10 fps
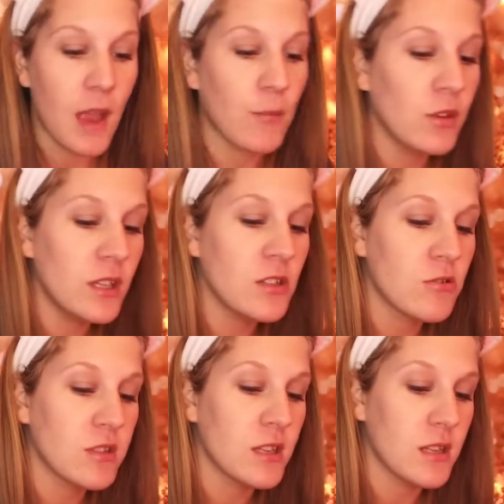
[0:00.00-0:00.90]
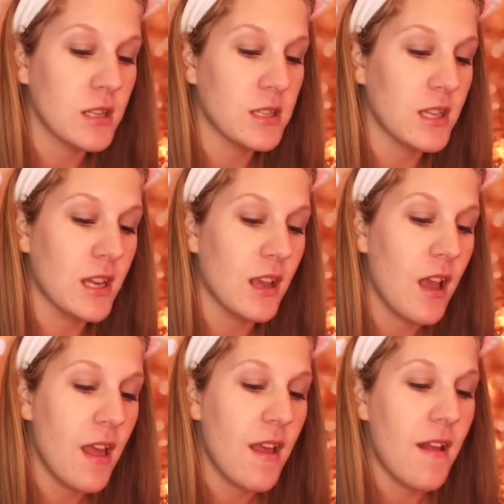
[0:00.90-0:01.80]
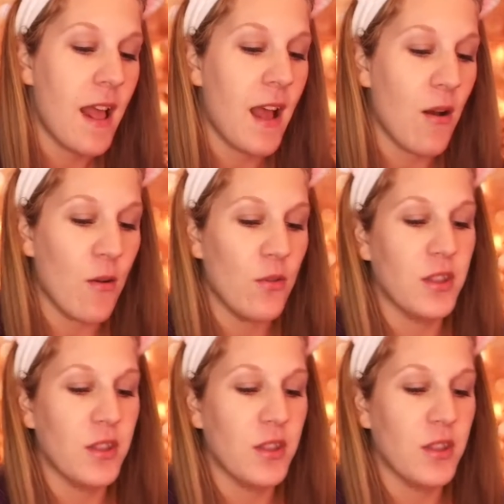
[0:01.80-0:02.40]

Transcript: I'm really interested to see how